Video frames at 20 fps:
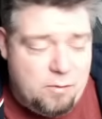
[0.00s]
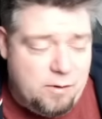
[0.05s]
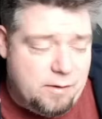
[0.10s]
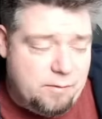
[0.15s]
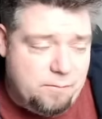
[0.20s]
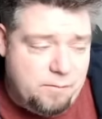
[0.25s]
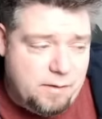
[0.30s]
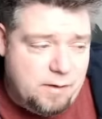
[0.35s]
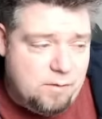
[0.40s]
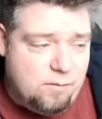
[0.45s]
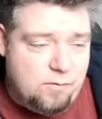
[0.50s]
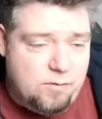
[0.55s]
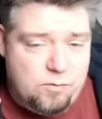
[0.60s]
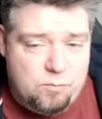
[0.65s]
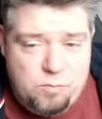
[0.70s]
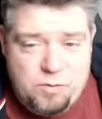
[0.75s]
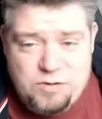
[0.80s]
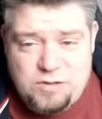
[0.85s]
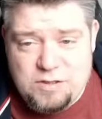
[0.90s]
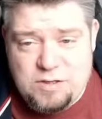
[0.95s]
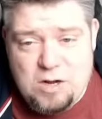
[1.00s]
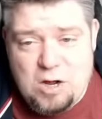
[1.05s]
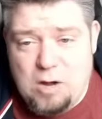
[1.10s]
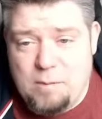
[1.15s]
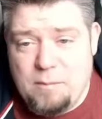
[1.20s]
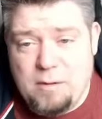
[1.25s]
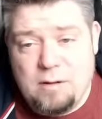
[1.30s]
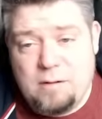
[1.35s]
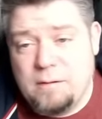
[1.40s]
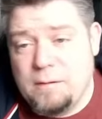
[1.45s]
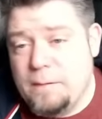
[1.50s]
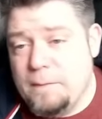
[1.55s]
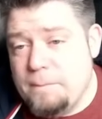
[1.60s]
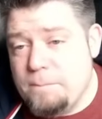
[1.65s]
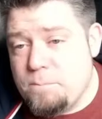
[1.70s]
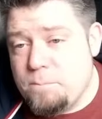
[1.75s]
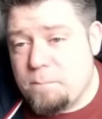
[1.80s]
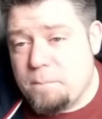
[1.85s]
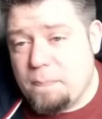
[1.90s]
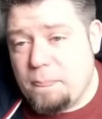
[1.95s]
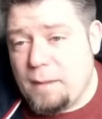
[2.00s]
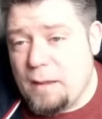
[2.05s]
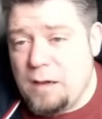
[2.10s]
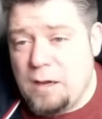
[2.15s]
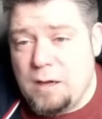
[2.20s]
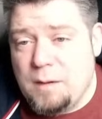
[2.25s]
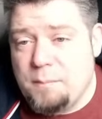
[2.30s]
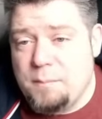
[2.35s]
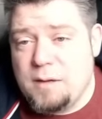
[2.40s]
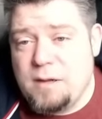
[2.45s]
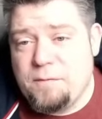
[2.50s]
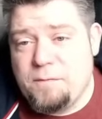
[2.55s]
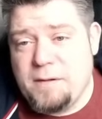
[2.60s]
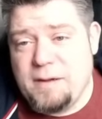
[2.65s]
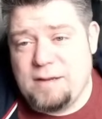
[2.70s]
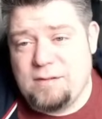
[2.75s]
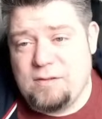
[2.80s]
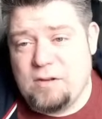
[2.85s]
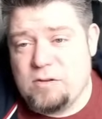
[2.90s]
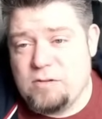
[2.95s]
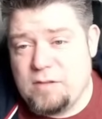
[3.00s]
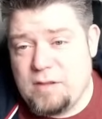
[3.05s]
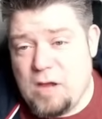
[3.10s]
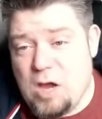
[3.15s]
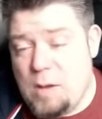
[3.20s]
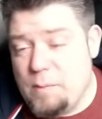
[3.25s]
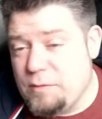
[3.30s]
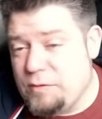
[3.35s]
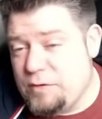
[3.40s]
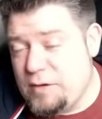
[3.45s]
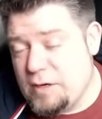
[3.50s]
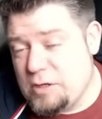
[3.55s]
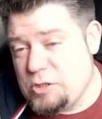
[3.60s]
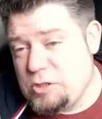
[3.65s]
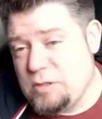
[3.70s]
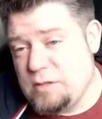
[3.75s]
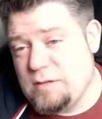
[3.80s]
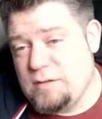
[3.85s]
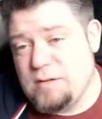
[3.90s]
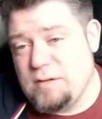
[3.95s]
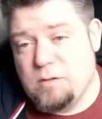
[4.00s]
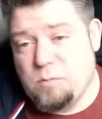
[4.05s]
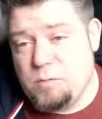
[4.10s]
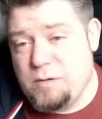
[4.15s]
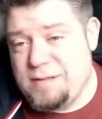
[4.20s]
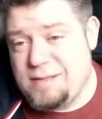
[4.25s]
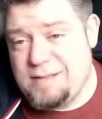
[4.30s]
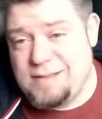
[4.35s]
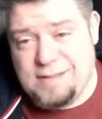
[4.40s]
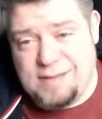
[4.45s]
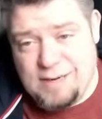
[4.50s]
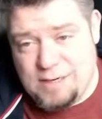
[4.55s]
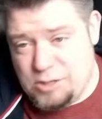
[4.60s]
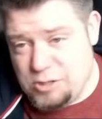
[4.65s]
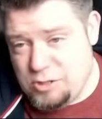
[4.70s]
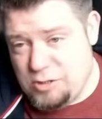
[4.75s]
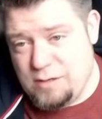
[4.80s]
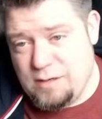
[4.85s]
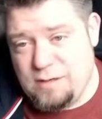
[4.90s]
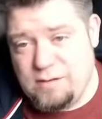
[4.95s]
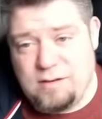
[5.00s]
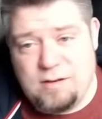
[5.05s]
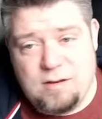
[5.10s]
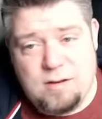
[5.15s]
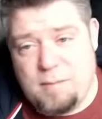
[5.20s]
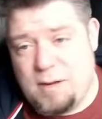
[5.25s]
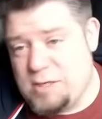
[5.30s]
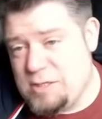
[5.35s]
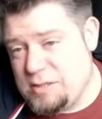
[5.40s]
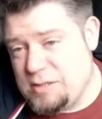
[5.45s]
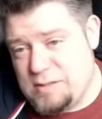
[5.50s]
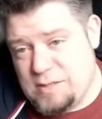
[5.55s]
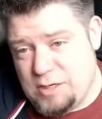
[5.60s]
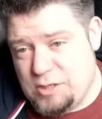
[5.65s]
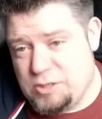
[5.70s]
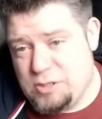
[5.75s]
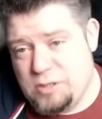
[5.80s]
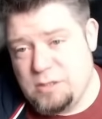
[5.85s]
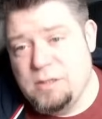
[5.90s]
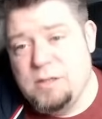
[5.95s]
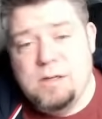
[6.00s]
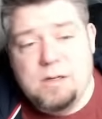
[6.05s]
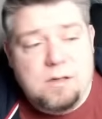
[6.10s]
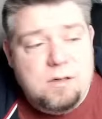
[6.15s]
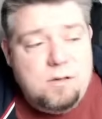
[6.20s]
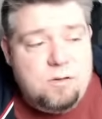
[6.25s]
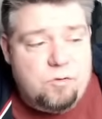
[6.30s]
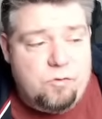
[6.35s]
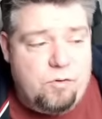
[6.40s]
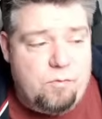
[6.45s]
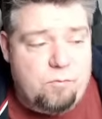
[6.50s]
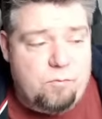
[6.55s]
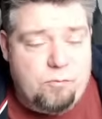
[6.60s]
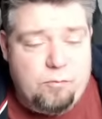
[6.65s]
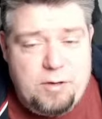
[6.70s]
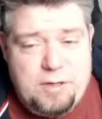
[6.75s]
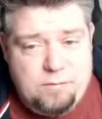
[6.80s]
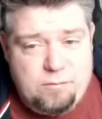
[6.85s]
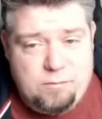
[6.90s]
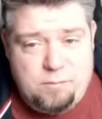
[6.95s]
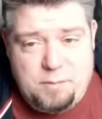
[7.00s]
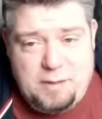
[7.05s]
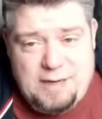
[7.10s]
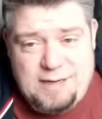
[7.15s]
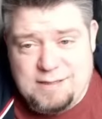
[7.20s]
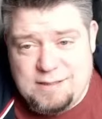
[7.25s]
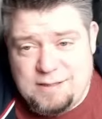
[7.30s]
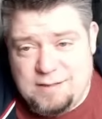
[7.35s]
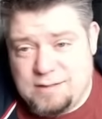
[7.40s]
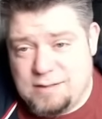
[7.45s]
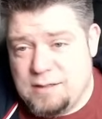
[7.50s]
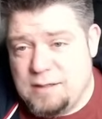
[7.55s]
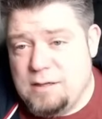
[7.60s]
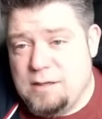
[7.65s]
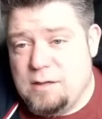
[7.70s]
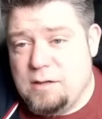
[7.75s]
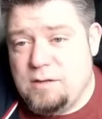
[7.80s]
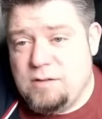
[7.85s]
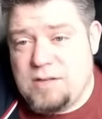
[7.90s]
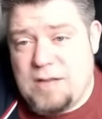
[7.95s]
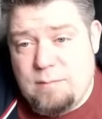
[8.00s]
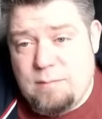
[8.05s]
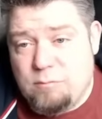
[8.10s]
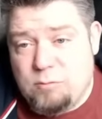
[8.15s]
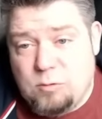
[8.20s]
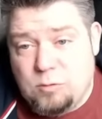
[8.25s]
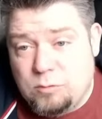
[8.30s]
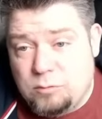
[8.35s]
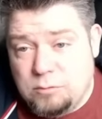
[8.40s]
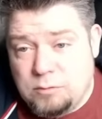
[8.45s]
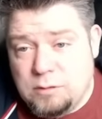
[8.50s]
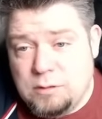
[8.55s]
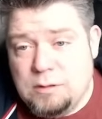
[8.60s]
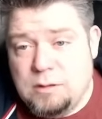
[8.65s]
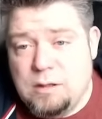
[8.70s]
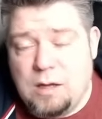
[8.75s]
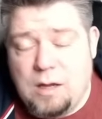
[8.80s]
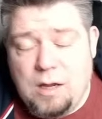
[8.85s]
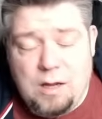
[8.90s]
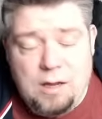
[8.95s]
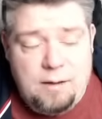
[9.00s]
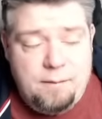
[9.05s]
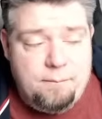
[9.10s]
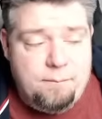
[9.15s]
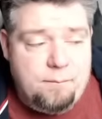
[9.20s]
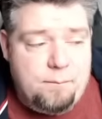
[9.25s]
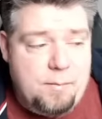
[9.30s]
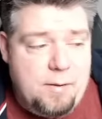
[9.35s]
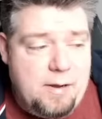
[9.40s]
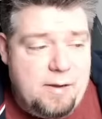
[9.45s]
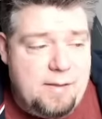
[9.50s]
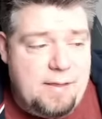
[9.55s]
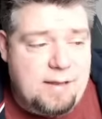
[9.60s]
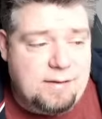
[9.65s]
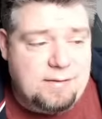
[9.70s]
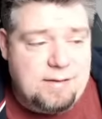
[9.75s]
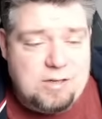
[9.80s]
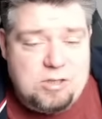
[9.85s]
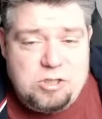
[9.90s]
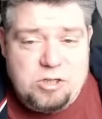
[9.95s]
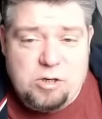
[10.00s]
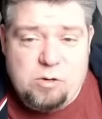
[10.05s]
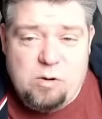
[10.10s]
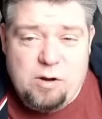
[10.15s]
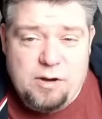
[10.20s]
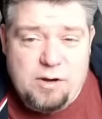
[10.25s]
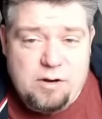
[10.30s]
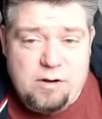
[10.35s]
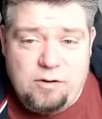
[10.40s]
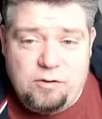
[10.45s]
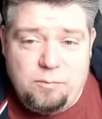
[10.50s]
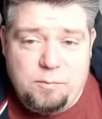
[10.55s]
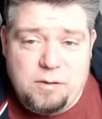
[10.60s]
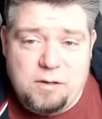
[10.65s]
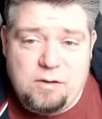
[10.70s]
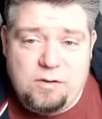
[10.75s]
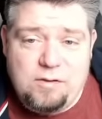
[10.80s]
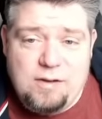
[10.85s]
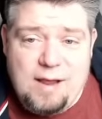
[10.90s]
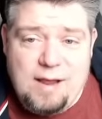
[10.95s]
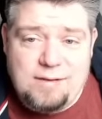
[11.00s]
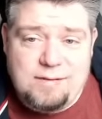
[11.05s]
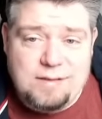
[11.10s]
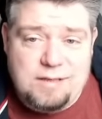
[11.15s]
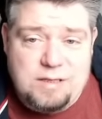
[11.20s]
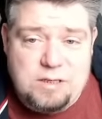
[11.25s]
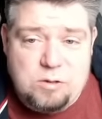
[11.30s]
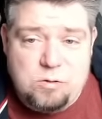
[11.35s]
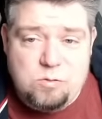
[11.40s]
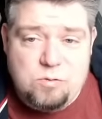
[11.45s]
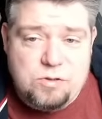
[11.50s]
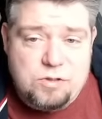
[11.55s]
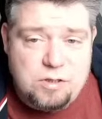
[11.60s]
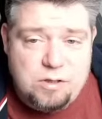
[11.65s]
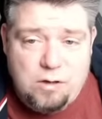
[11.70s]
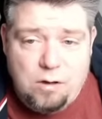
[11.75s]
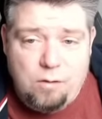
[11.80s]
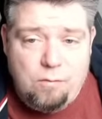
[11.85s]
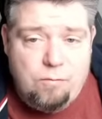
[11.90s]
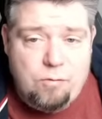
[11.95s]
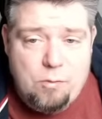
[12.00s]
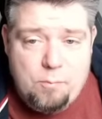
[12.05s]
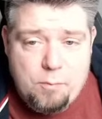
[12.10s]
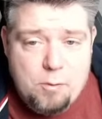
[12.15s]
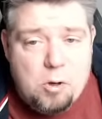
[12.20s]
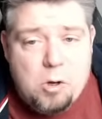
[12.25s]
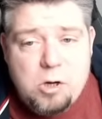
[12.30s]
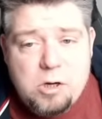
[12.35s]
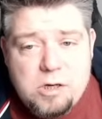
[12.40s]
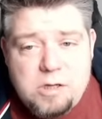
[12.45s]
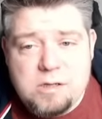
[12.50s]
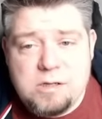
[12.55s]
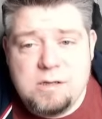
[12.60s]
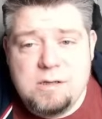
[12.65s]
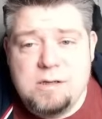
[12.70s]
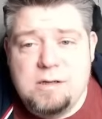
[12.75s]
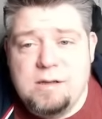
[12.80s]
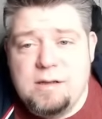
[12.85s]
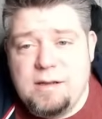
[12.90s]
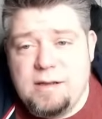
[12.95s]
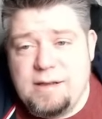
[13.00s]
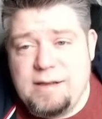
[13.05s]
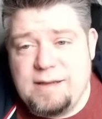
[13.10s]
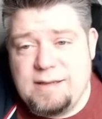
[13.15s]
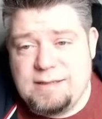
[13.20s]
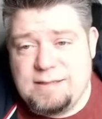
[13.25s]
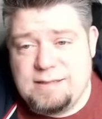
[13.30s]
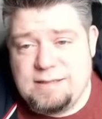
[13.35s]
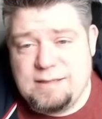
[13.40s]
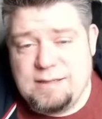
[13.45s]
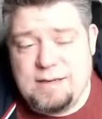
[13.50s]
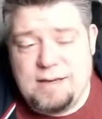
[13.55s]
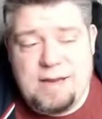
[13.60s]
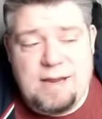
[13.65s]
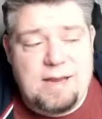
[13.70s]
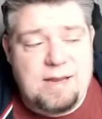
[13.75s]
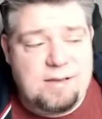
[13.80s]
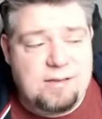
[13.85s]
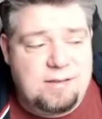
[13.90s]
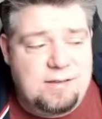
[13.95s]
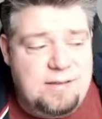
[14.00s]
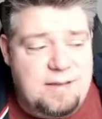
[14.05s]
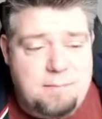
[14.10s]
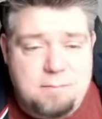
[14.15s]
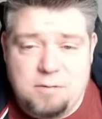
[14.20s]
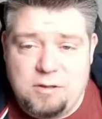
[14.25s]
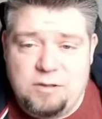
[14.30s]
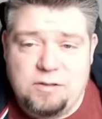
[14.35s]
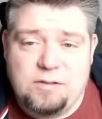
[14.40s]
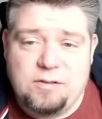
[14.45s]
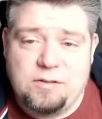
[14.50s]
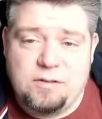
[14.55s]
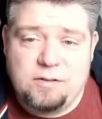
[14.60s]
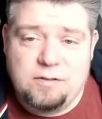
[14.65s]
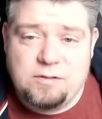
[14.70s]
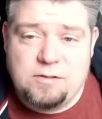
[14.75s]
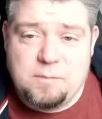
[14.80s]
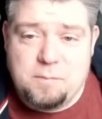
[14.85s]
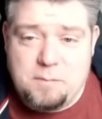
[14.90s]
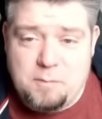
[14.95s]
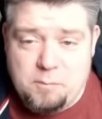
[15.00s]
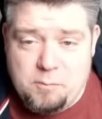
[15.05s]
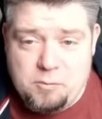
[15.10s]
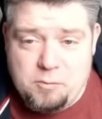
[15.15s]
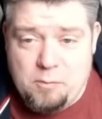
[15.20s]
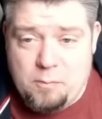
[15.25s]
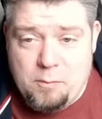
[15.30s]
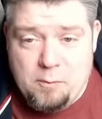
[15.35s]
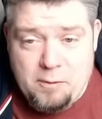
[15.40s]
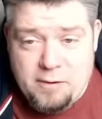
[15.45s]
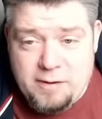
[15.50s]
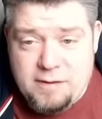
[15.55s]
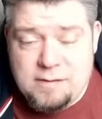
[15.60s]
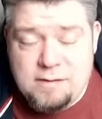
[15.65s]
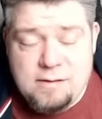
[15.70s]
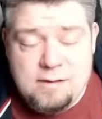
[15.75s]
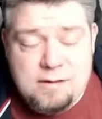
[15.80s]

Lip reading: I can think of is wizard armor. I think it's under the armor section, it's in the wizard section, and it's in the magic section. So it's in 3 different places. Same rule, but that's actually quite nice because as a user of the book, it's seamless to a point.